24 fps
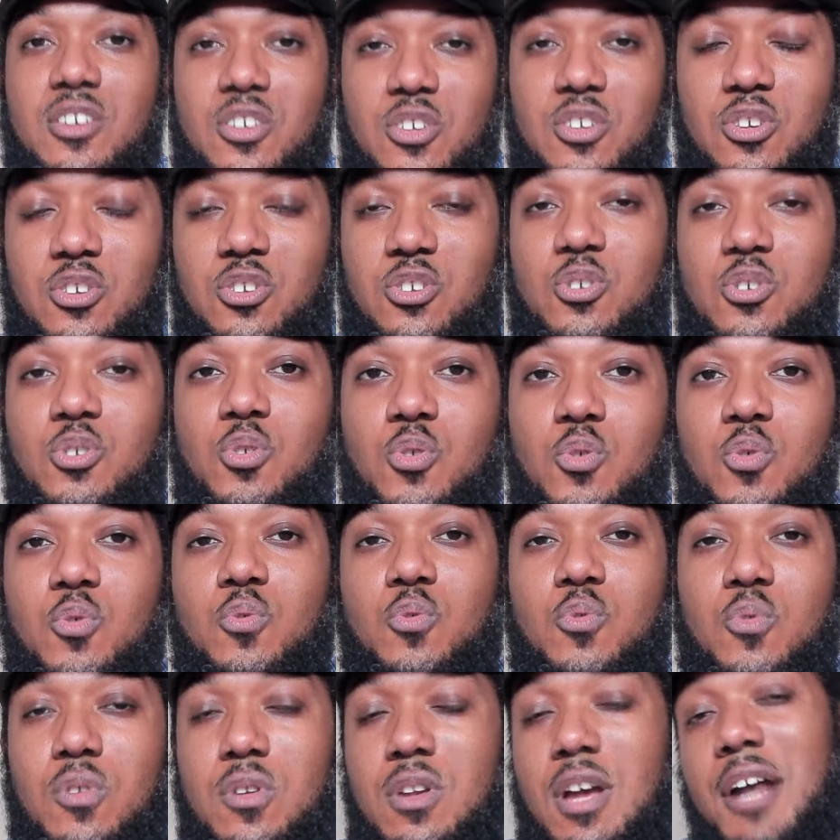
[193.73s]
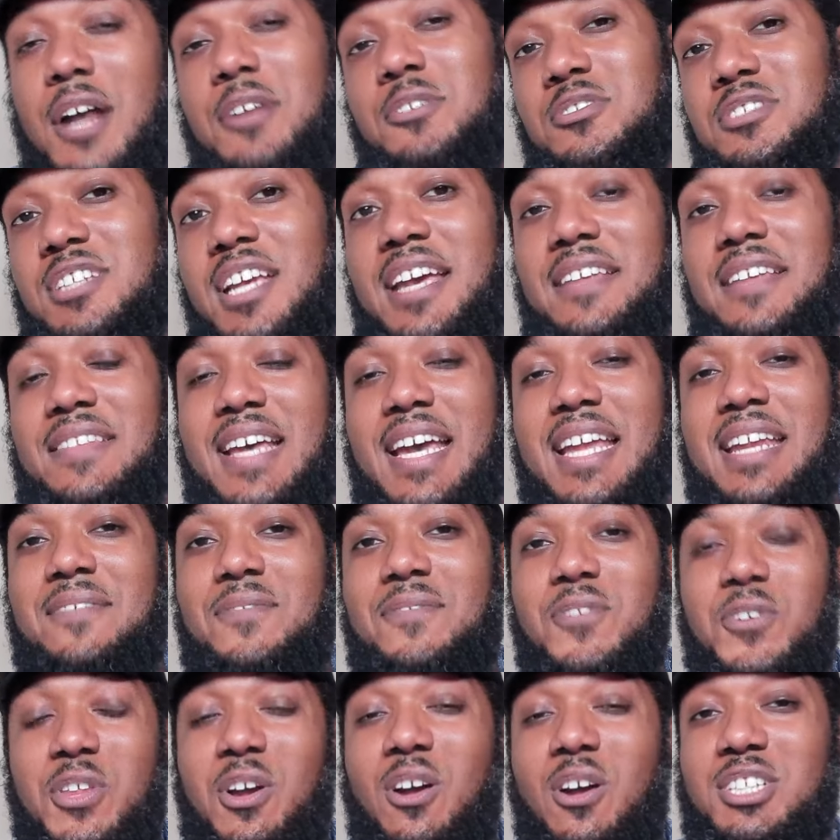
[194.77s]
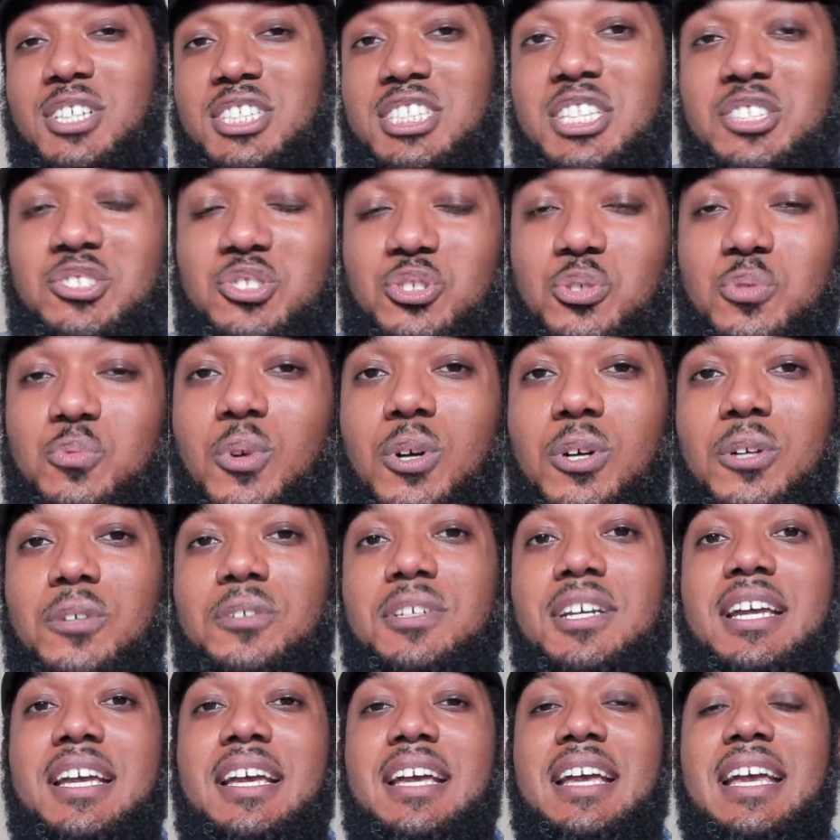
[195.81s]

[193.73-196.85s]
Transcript: you understand that for the architectural world,